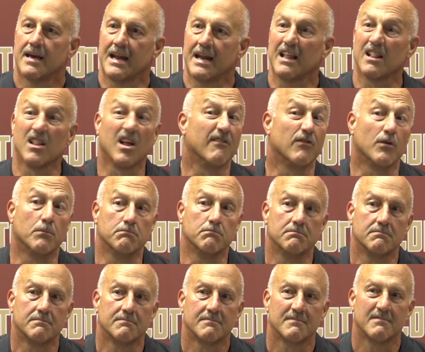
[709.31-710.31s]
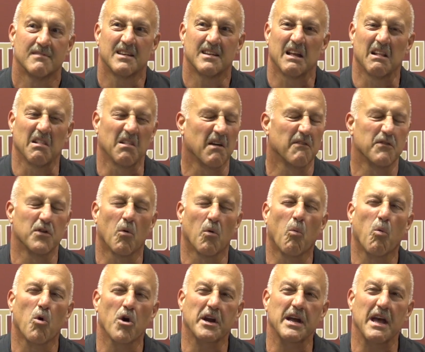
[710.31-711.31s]
I love them. And I love their
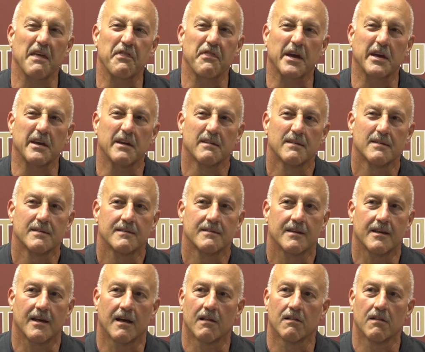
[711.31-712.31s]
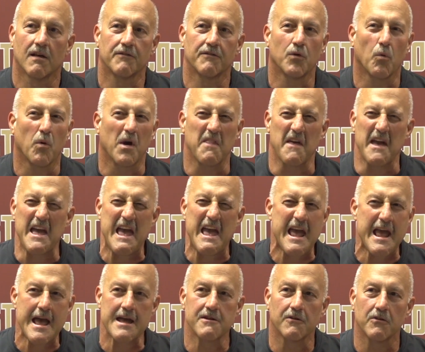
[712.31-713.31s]
work ethic, and I love the way they
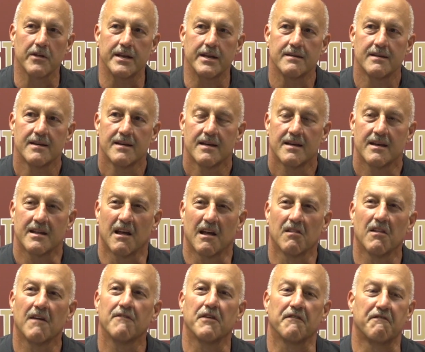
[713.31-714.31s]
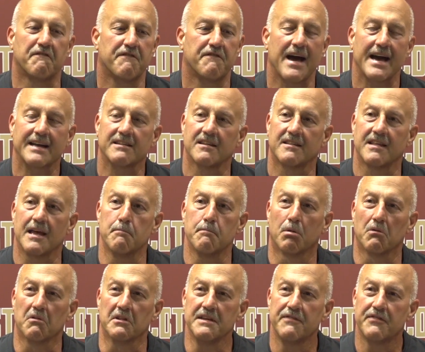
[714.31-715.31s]
handle it. And I love the fact that they
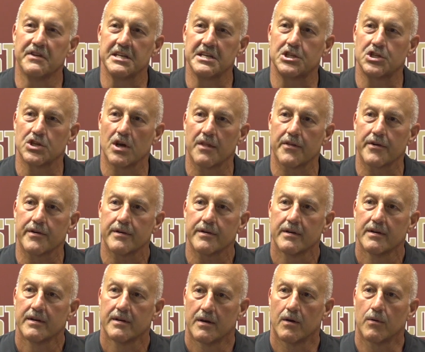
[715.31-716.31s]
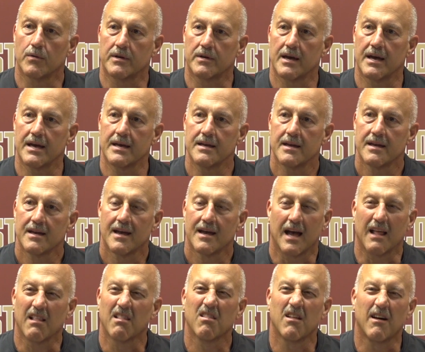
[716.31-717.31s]
believe in each other, okay?
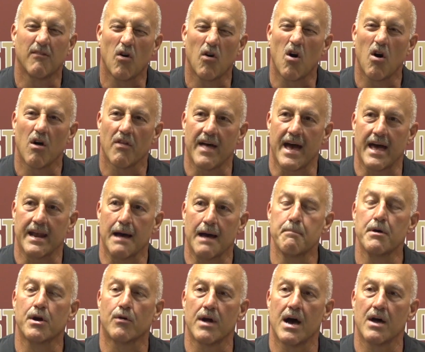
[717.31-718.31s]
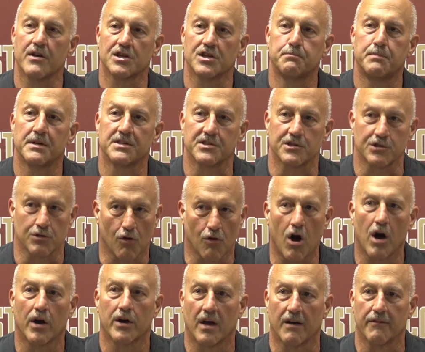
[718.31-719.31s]
I love all that. I've been around this business
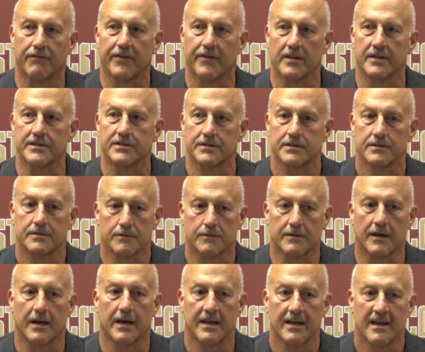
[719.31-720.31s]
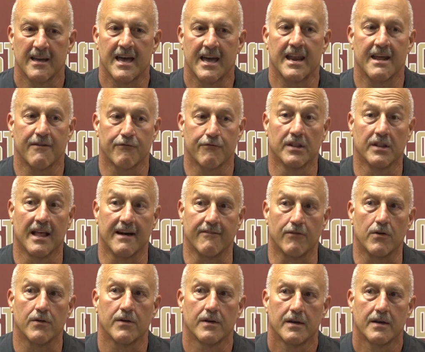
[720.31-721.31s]
long enough, fellas, okay, at
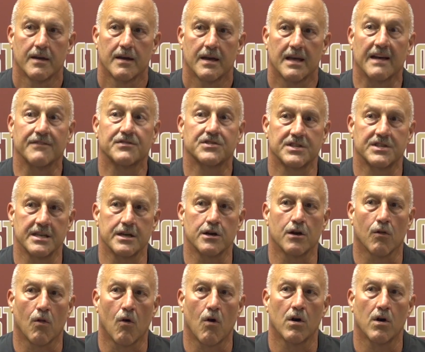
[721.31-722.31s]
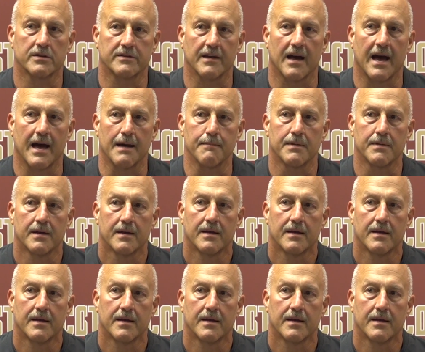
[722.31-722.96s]
level, and I've seen it a long time.